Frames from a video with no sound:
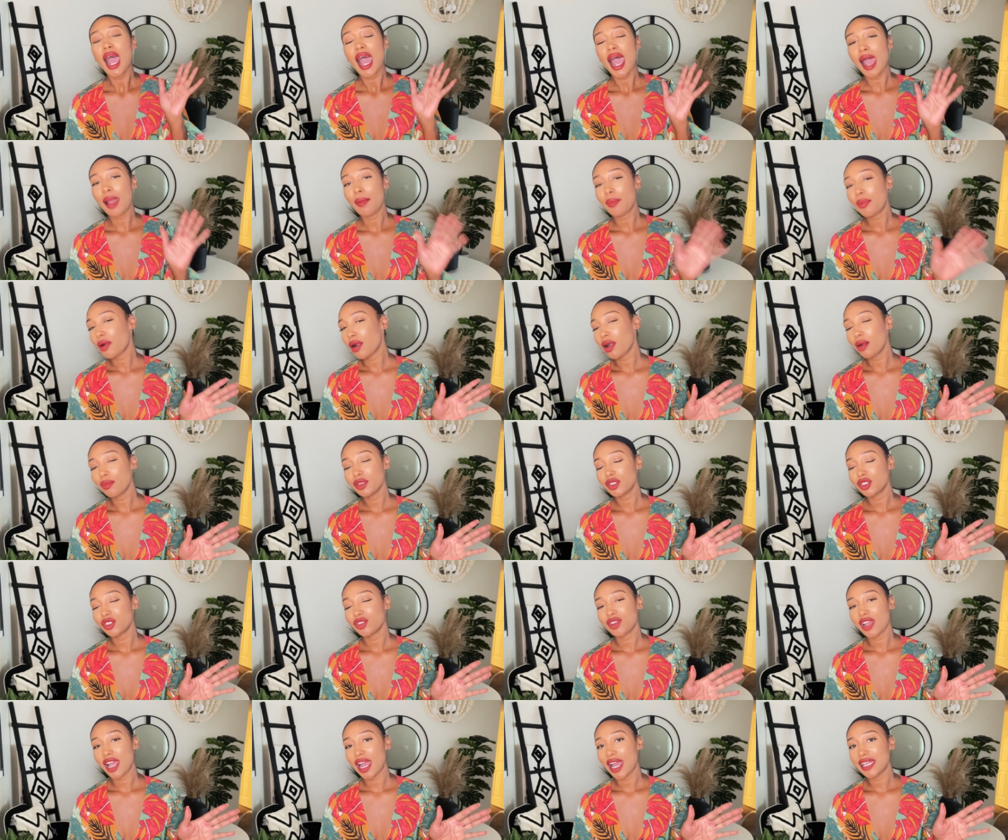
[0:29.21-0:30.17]
I
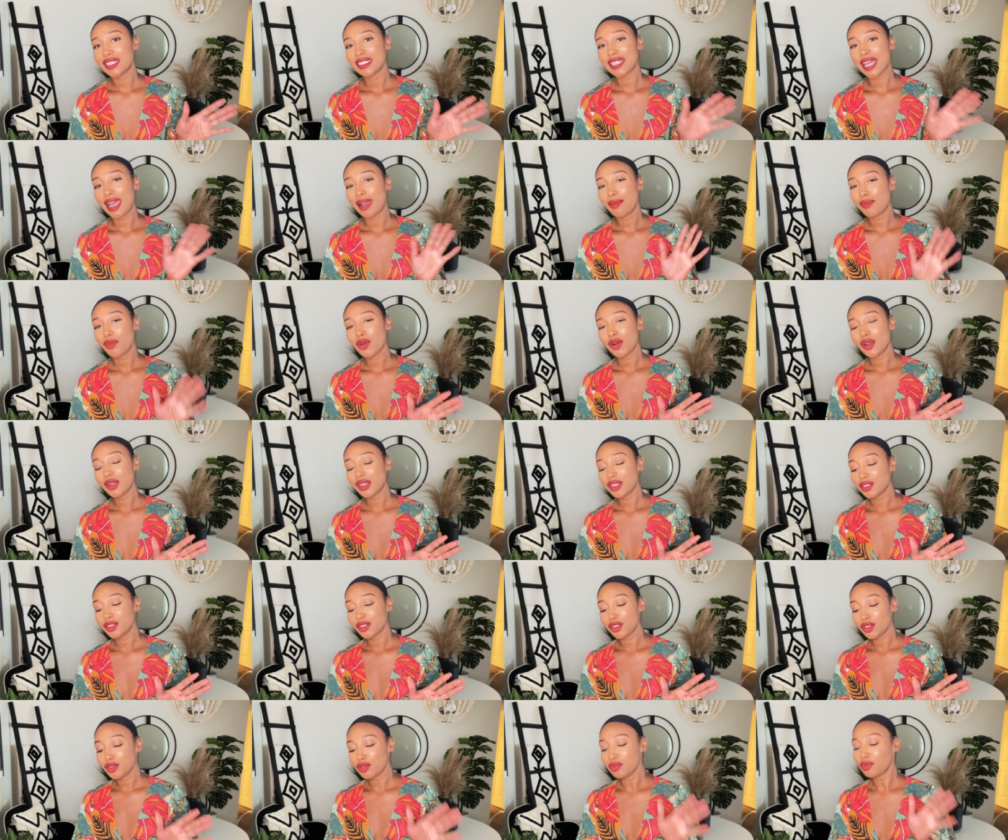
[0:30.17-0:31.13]
promise you guys, I'm going
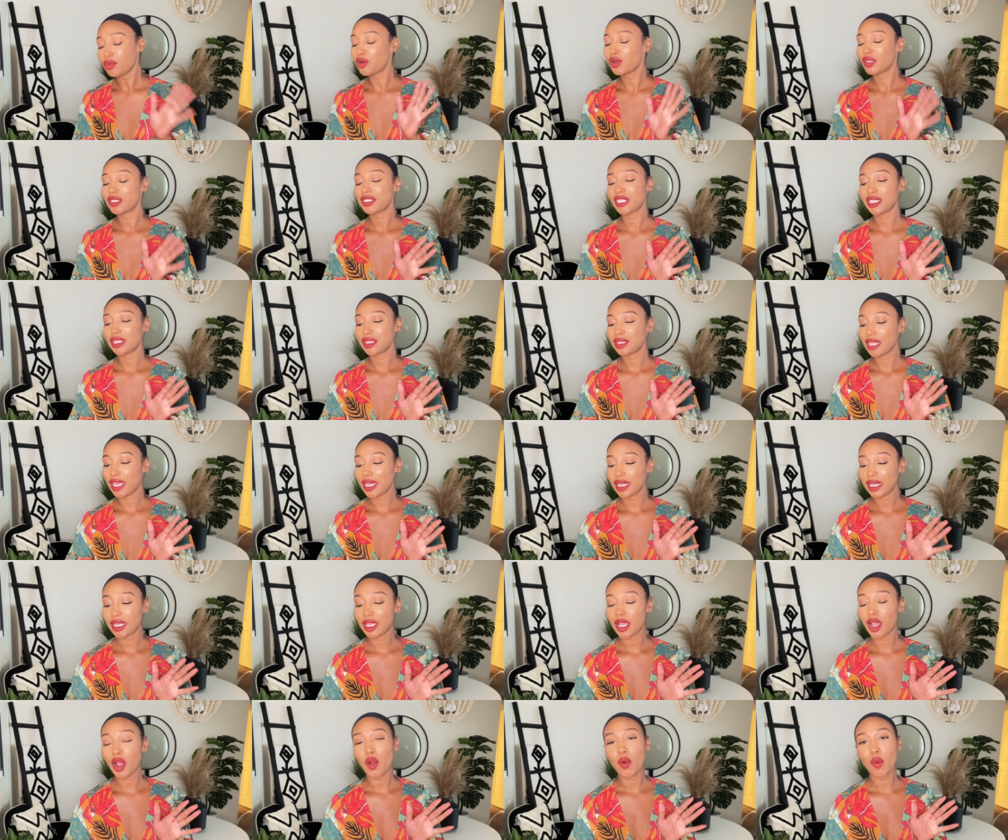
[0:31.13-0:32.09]
to do more
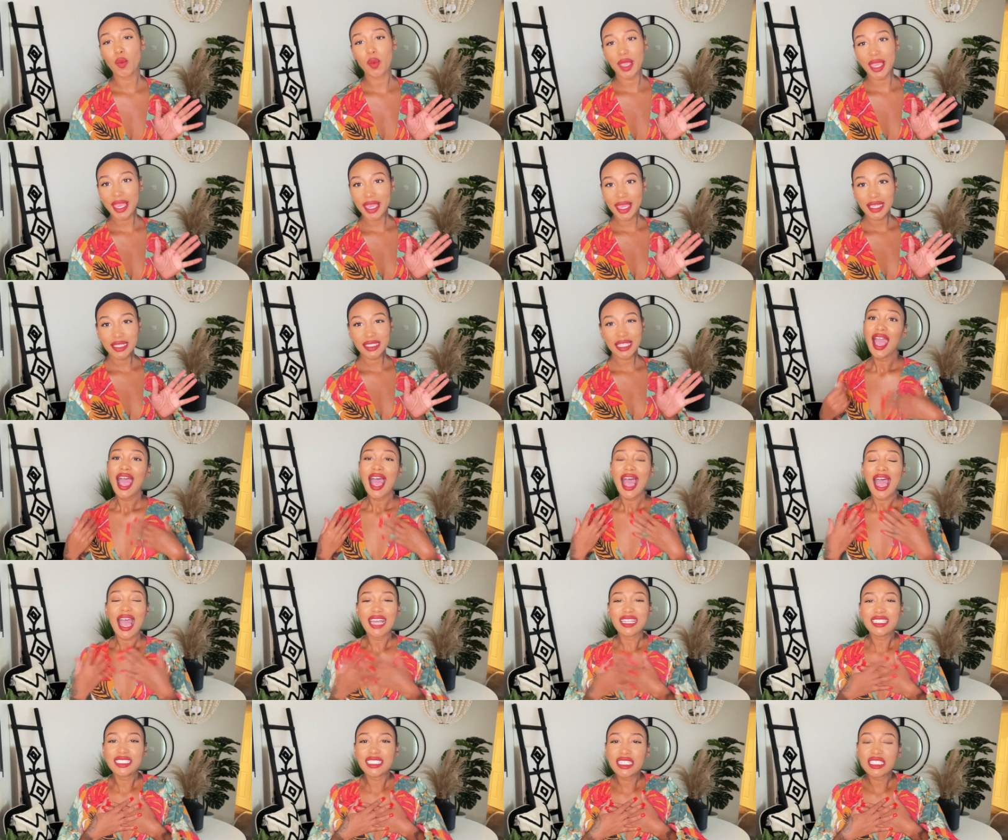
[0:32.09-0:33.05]
synthetic wigs.
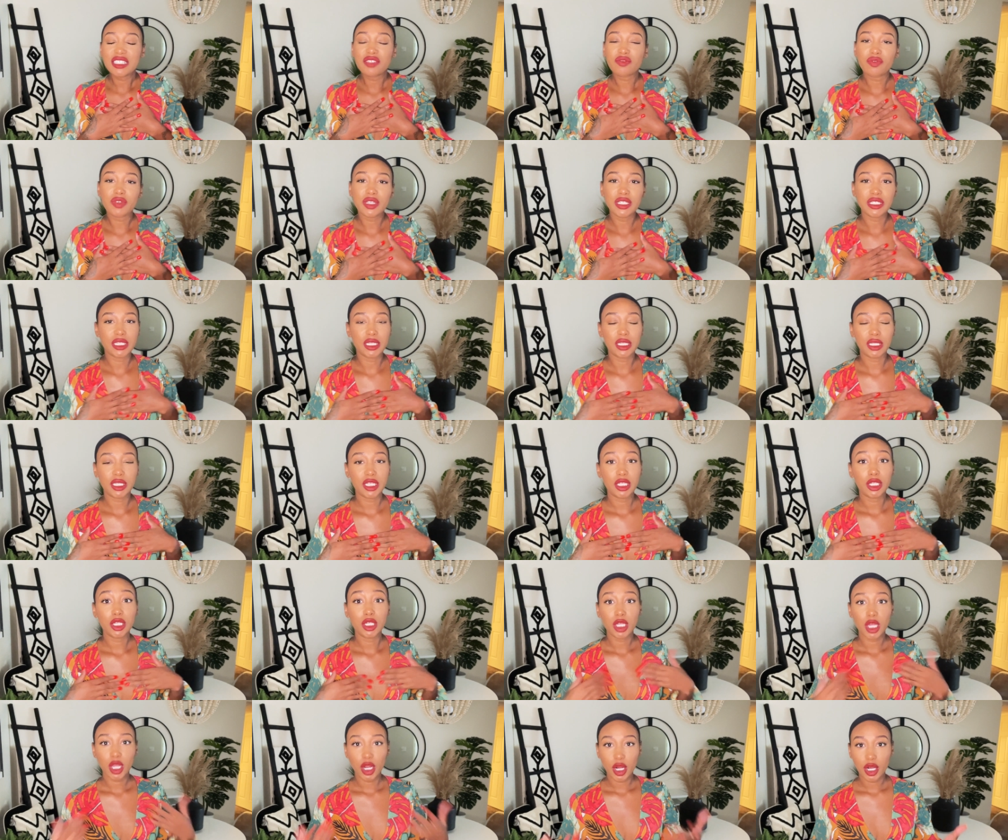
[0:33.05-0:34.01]
I just
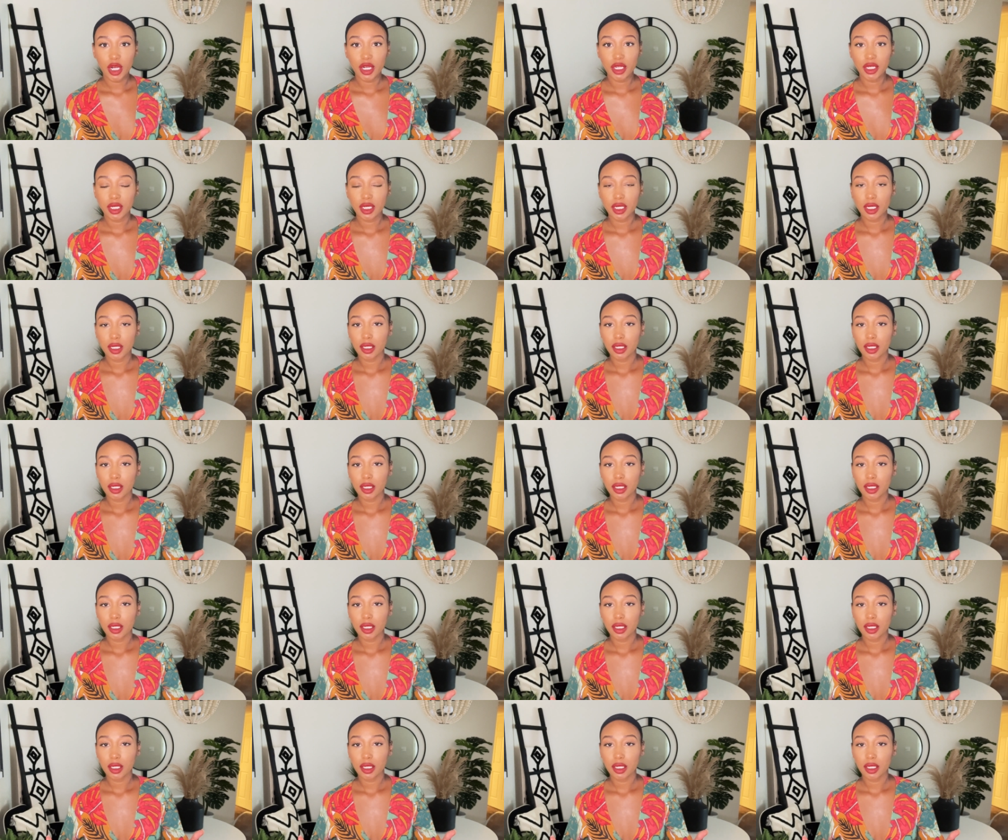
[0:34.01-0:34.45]
recently learned